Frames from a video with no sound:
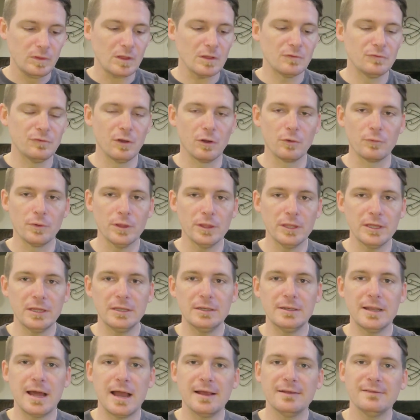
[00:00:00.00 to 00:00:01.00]
So a
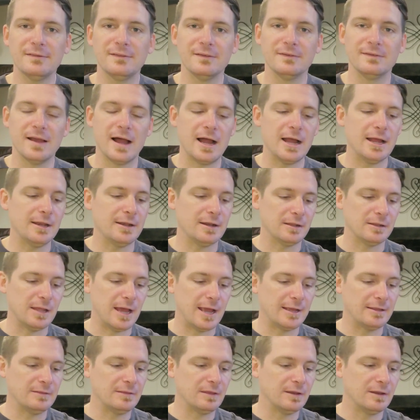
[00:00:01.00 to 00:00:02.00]
really nice design. I
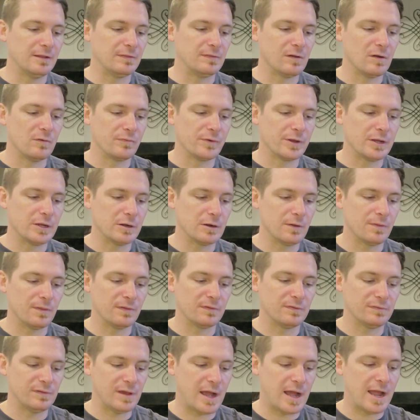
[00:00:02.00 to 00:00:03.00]
like that it's over here on
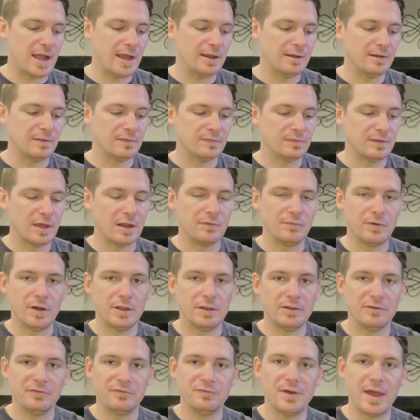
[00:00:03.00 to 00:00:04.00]
the side instead of
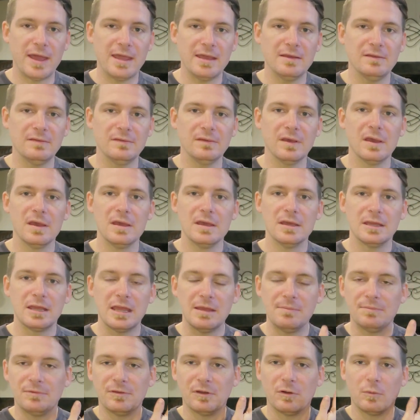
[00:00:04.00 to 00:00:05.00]
on the face.
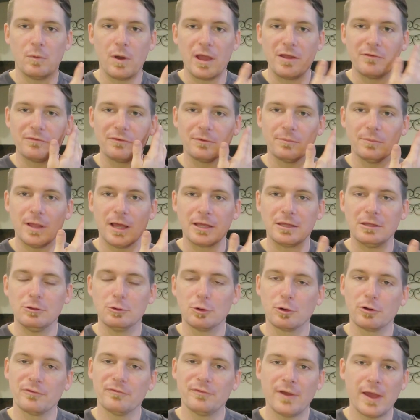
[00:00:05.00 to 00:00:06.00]
Keeps it away from like
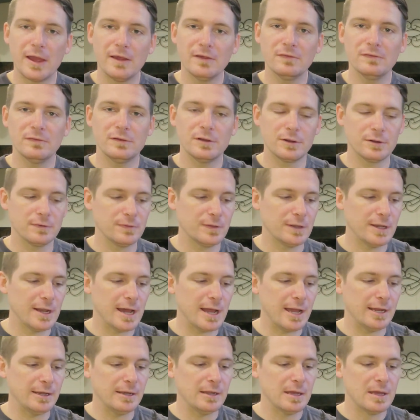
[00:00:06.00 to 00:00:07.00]
your face during the
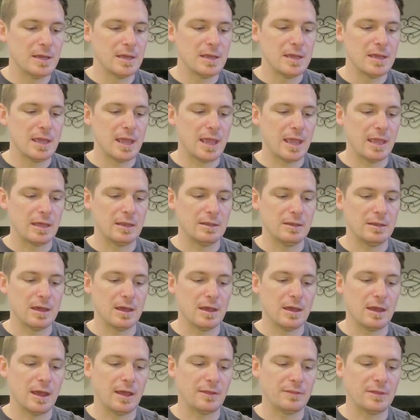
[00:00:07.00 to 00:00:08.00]
night, and
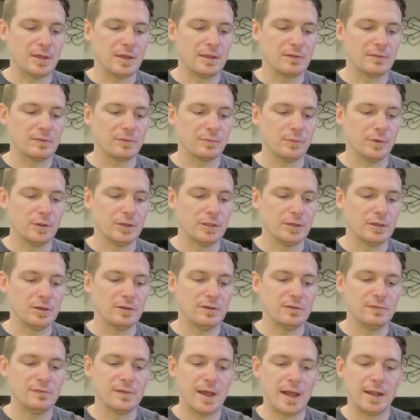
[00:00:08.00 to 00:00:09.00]
I think it's a really
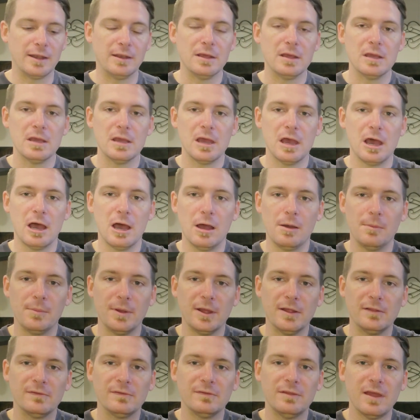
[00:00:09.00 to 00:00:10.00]
good design.
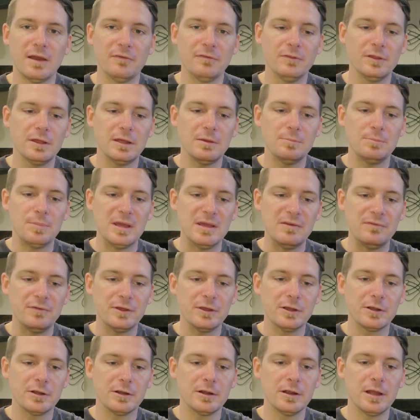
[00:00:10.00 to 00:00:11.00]
It's definitely
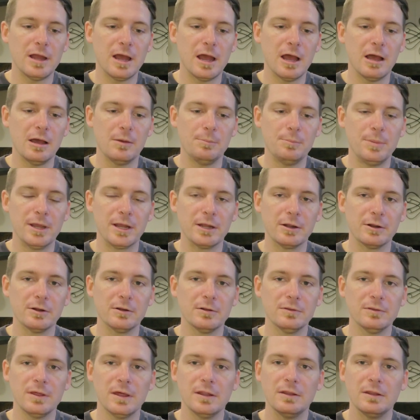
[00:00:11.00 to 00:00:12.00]
beefier,
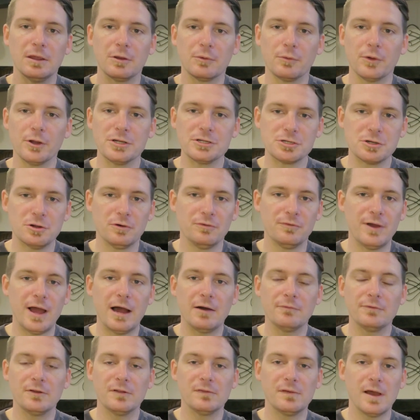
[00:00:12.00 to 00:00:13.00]
bigger than the original
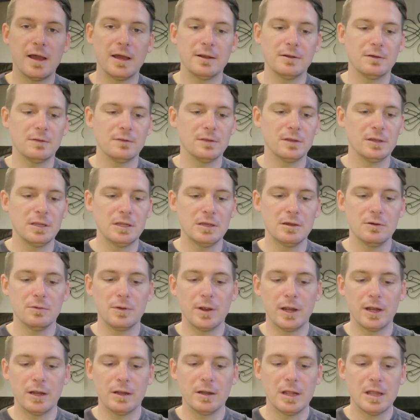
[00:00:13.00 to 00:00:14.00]
valve design on the
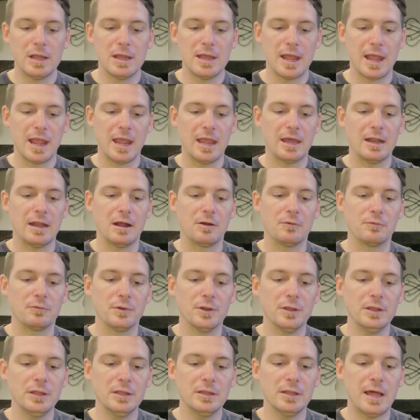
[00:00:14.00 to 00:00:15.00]
Neoair, and I
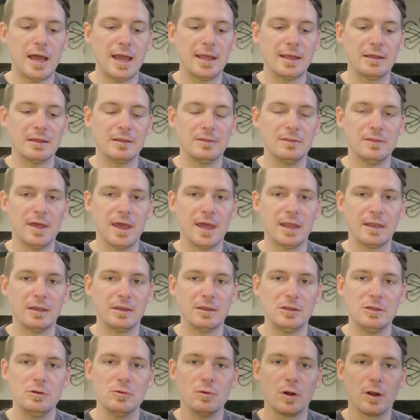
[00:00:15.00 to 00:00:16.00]
really like
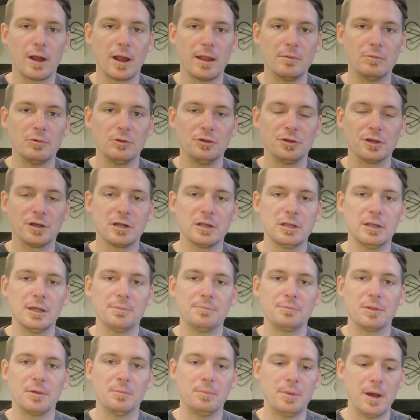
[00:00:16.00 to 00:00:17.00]
that you are able to
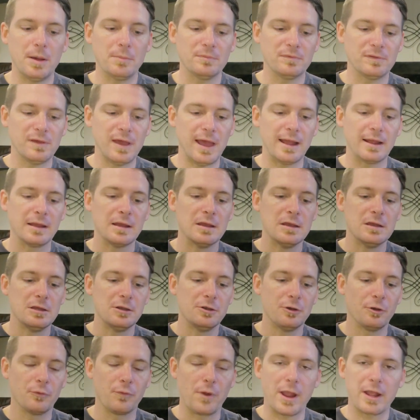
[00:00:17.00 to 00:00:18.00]
clip the pump sack
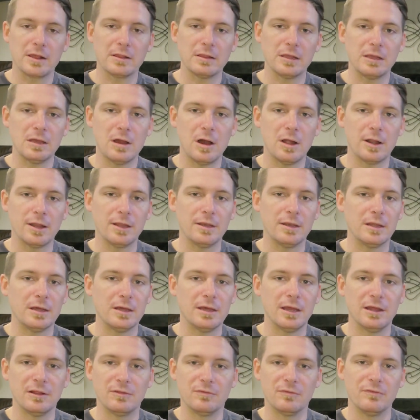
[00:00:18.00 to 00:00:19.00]
directly on it.
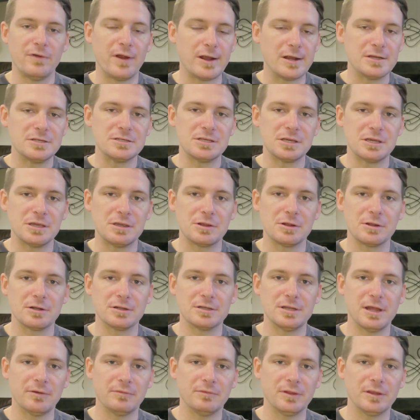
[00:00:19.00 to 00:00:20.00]
It's very secure,
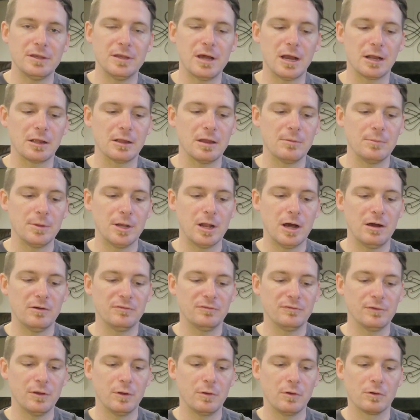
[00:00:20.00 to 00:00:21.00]
definitely not coming
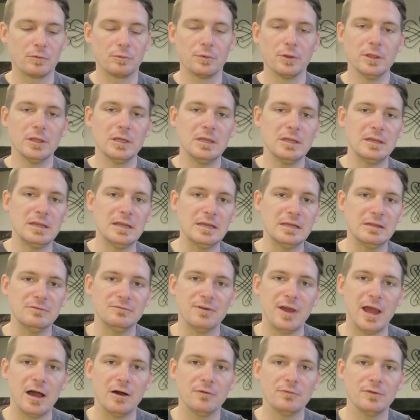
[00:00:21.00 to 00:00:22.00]
off. So a really
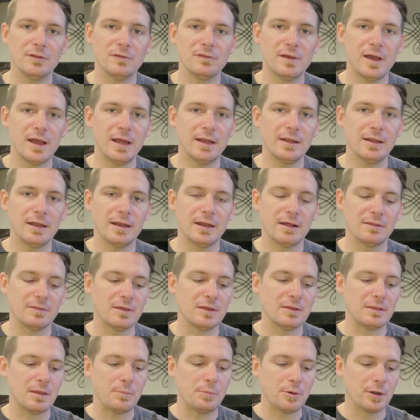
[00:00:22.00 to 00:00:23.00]
neat valve design, and I
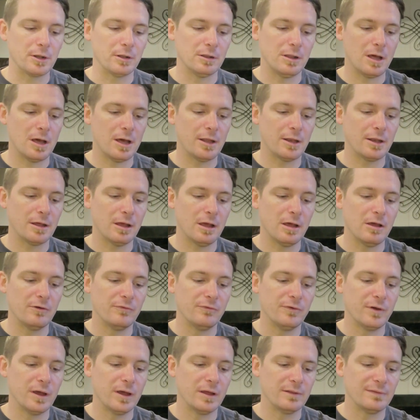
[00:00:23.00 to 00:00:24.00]
think they put a lot
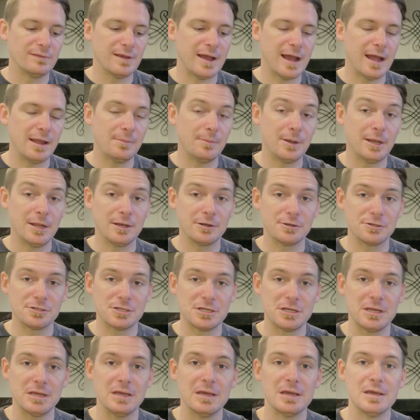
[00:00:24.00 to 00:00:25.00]
of time and
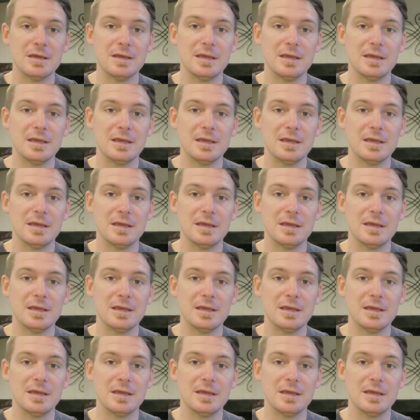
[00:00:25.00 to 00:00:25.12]
energy